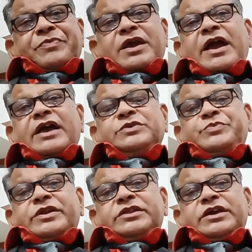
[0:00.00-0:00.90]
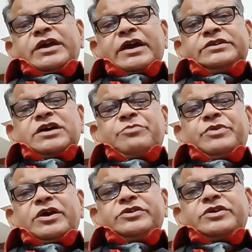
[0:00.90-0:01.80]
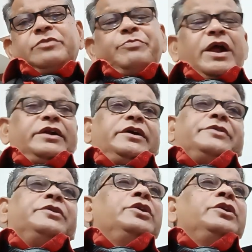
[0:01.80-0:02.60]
examination pattern.